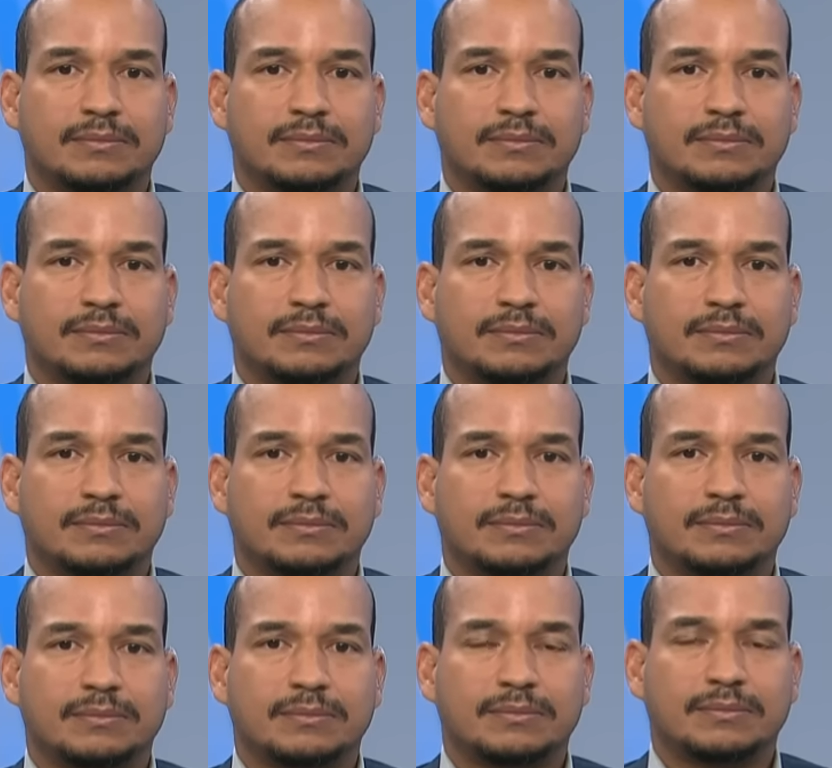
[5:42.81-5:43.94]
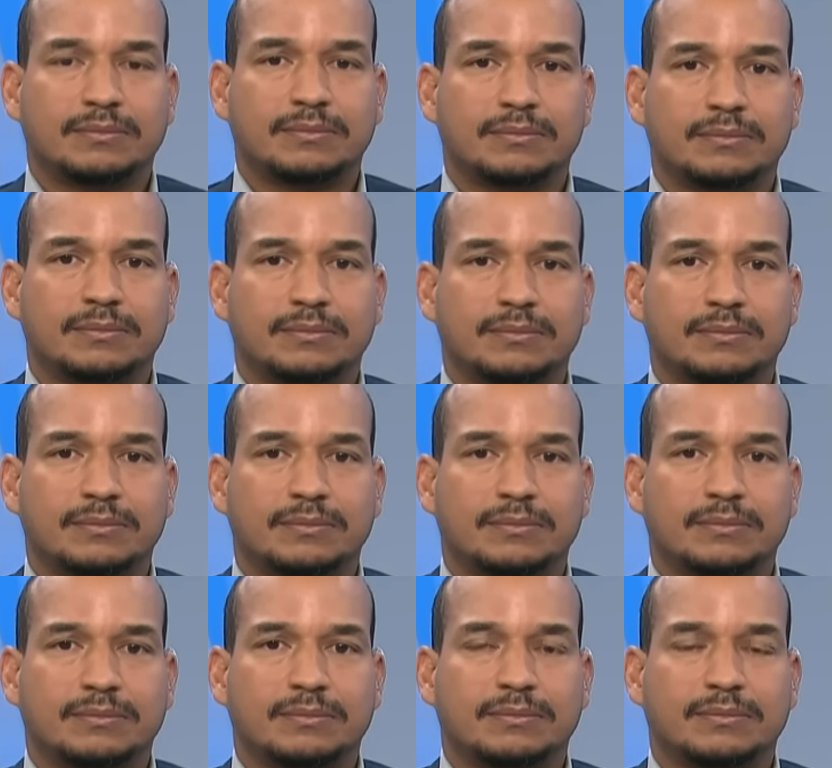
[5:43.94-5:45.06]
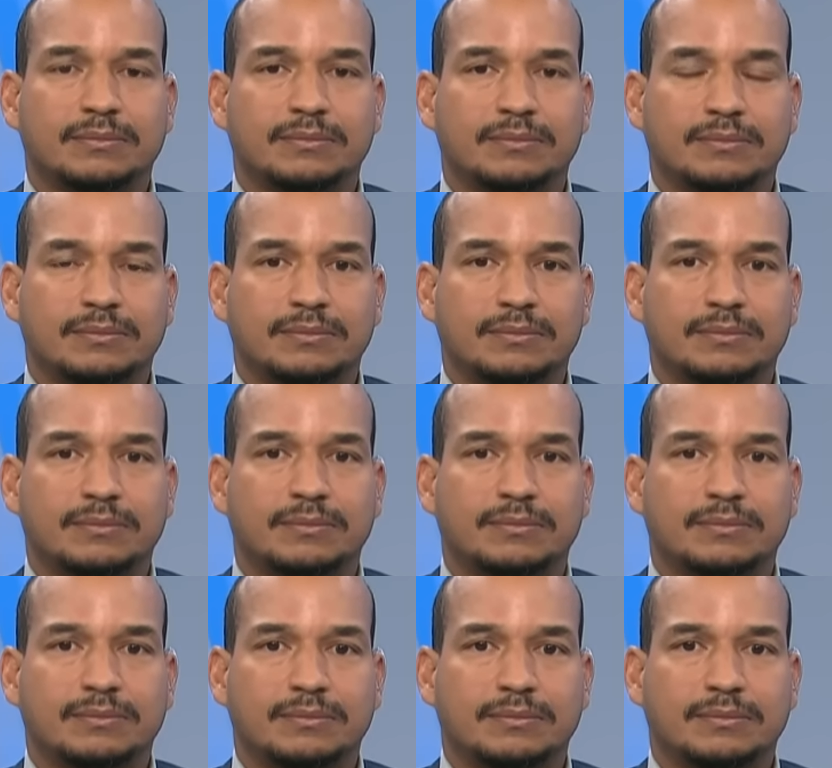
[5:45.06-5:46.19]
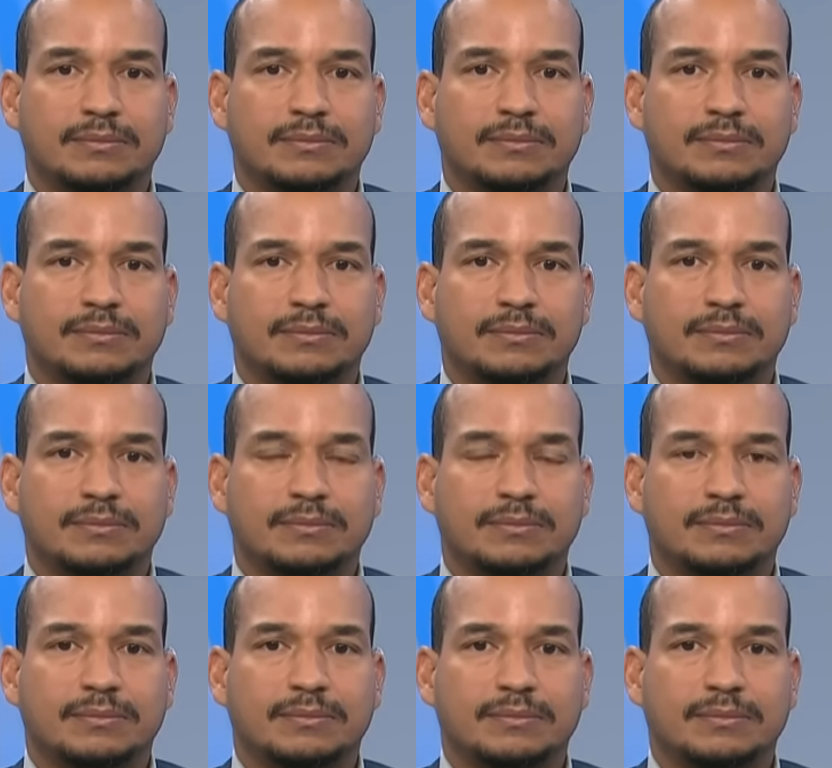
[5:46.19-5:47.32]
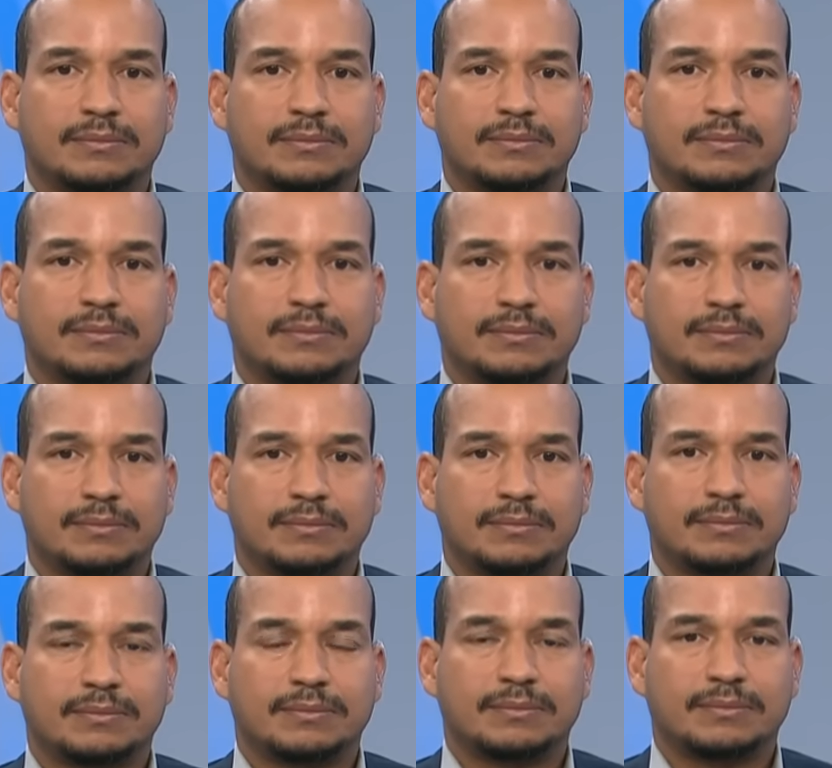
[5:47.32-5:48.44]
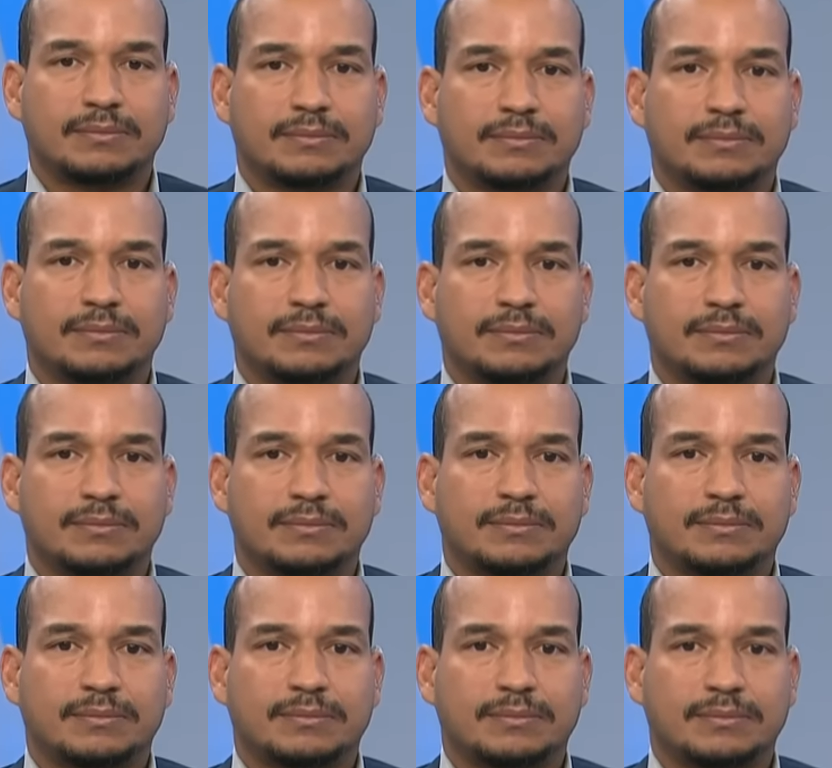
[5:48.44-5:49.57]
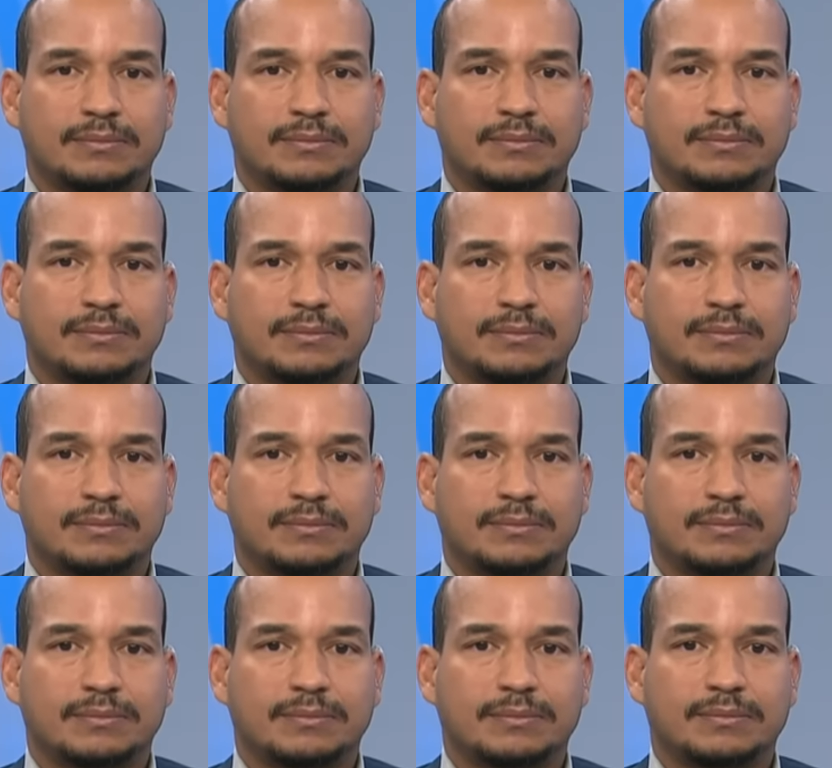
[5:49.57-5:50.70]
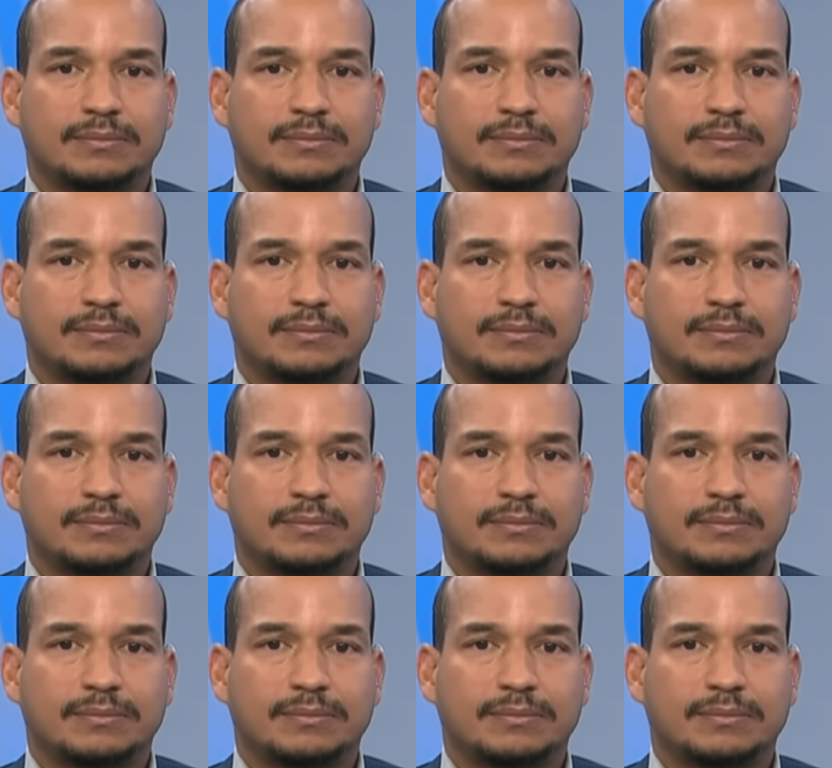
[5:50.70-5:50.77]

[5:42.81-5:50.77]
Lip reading: (not speaking)